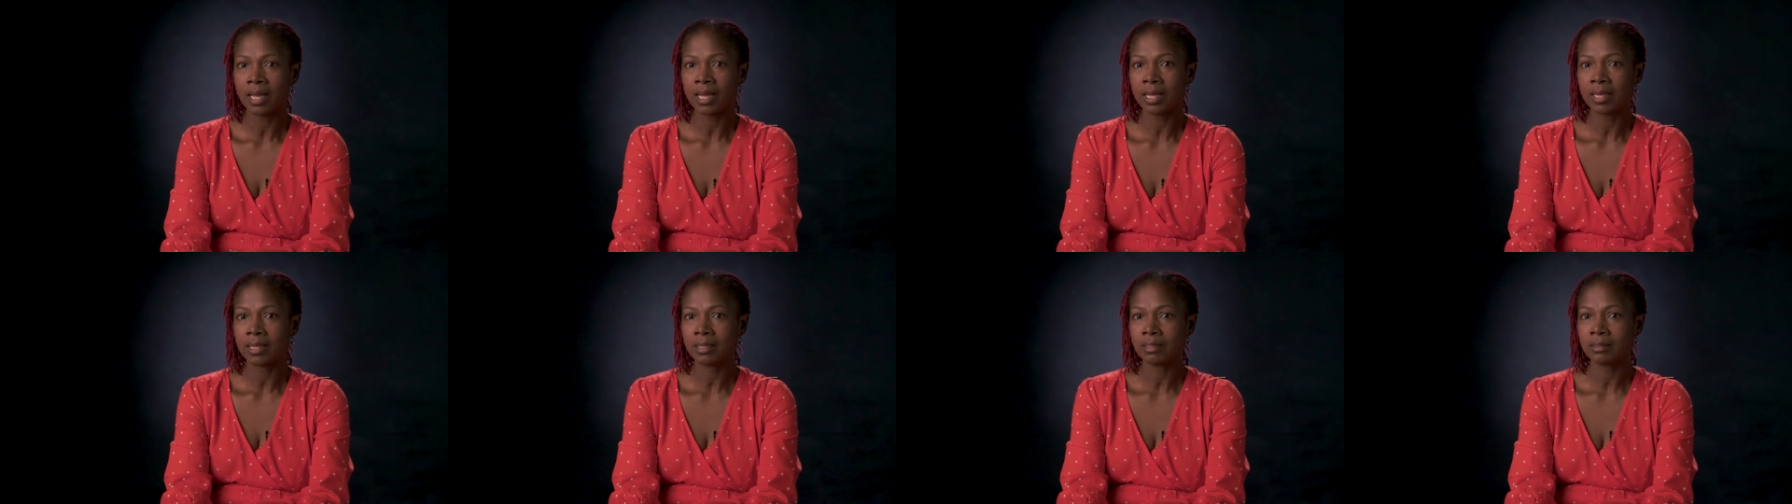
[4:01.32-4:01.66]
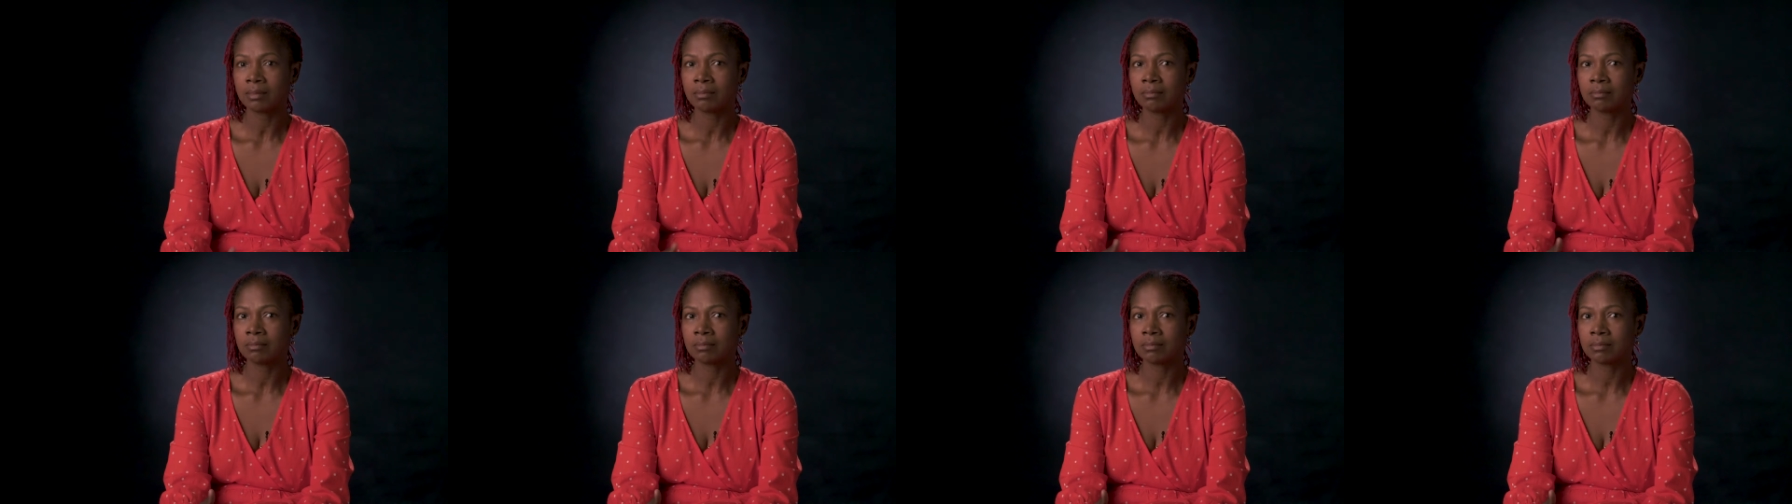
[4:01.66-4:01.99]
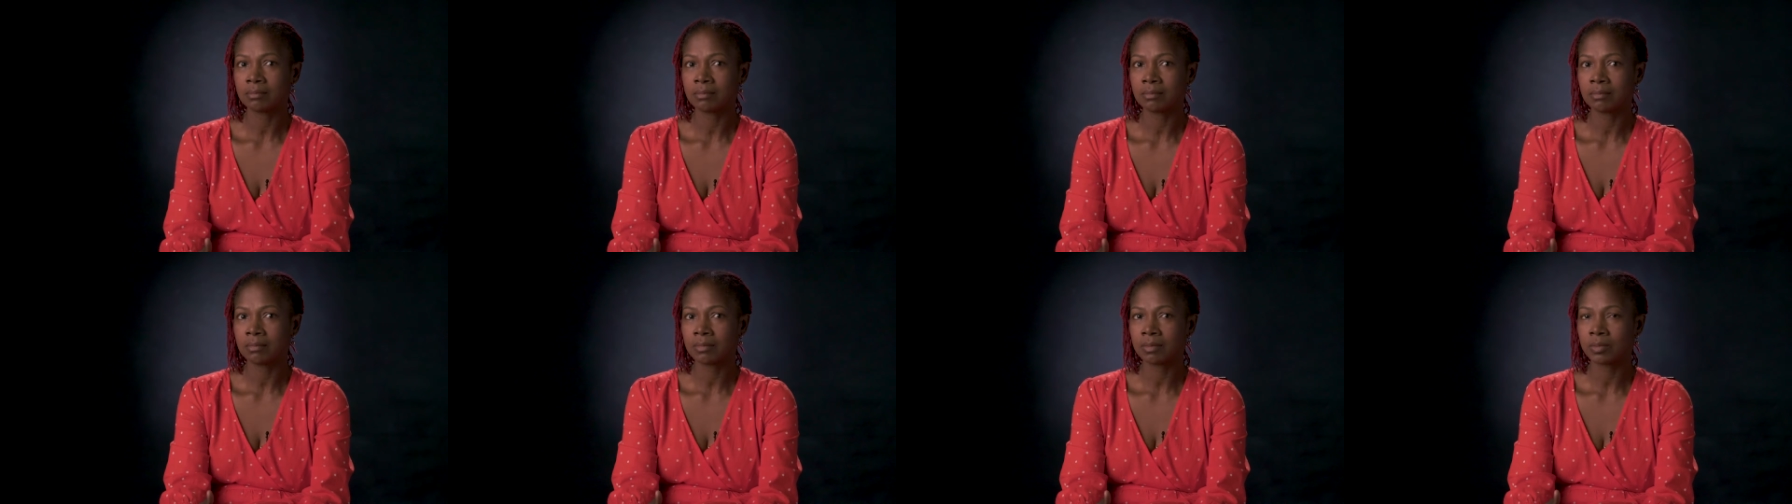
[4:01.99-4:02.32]
And
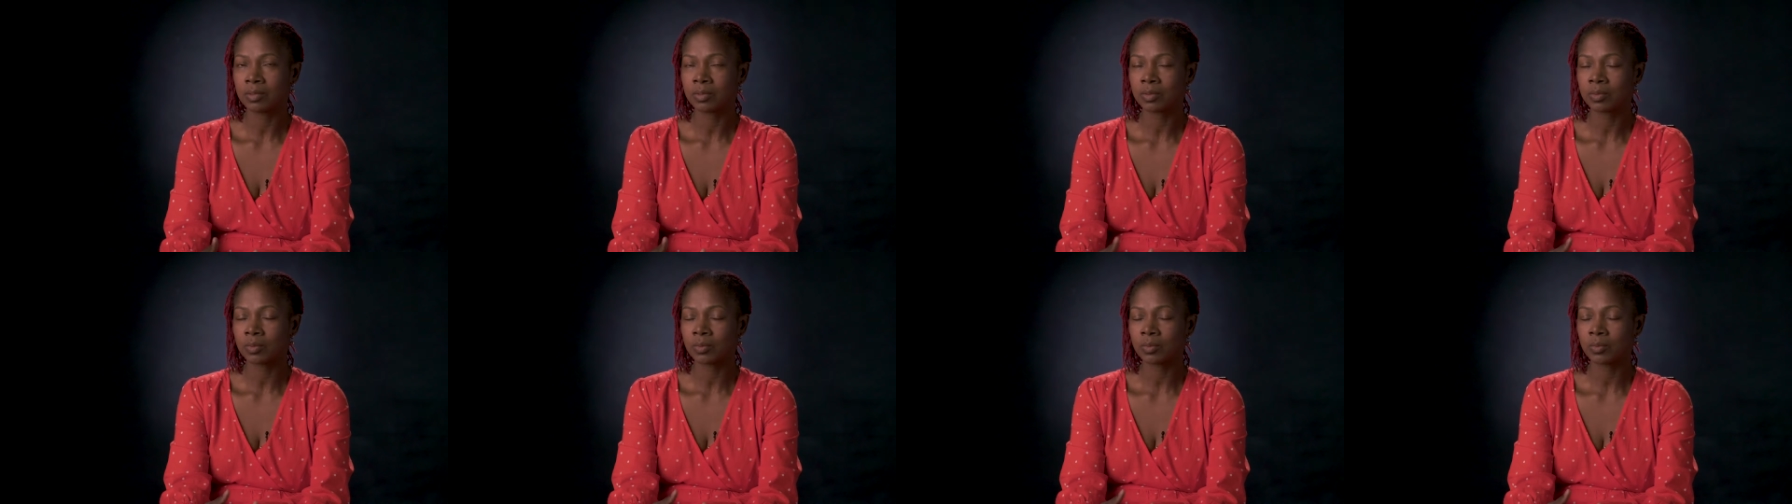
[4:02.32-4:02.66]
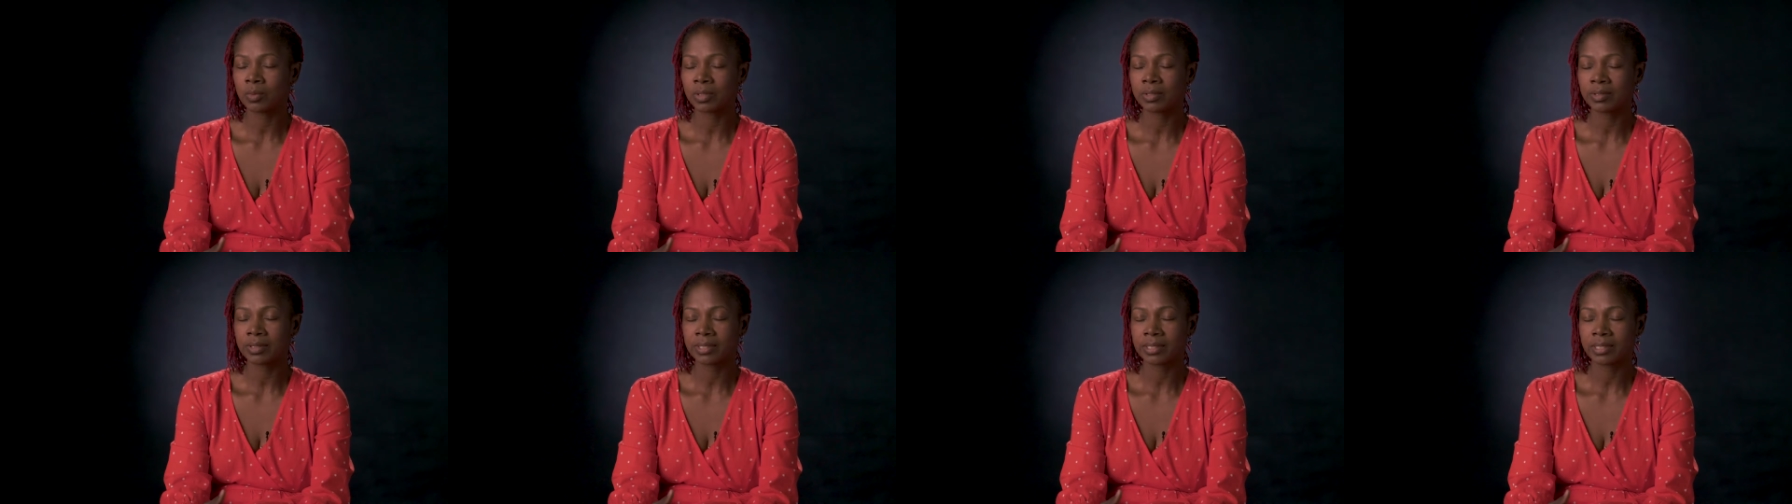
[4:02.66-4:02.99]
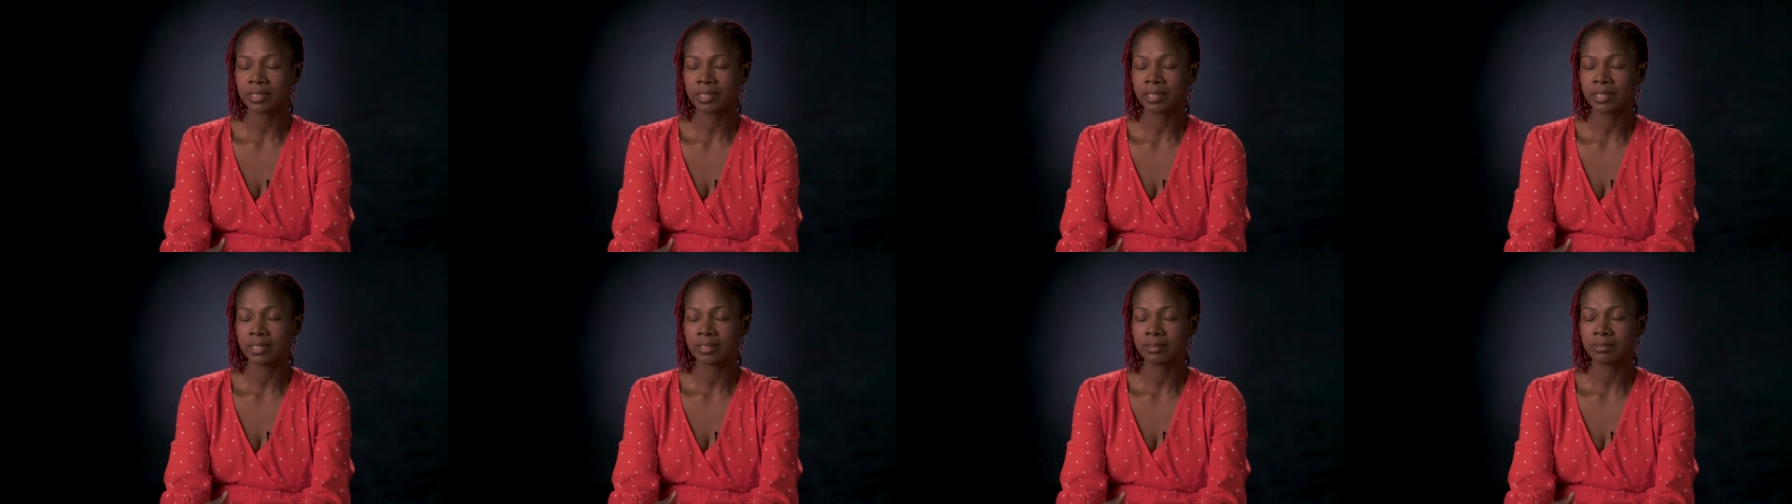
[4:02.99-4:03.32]
one
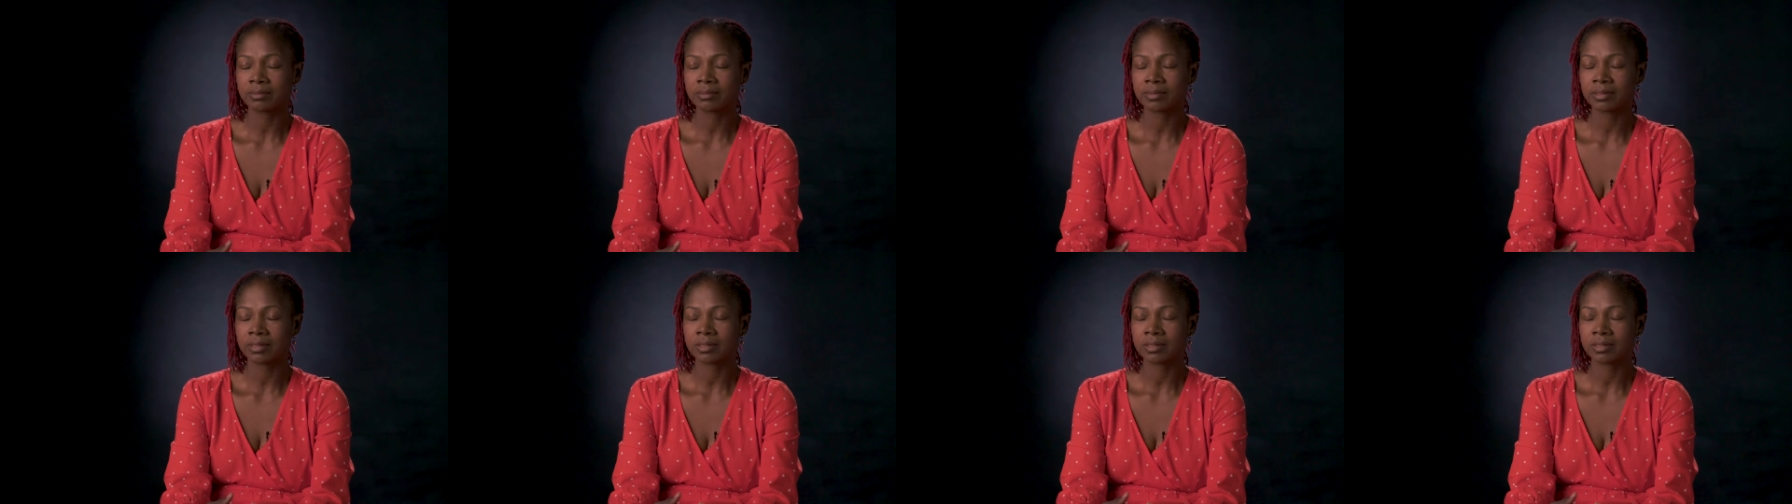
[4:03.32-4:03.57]
thing I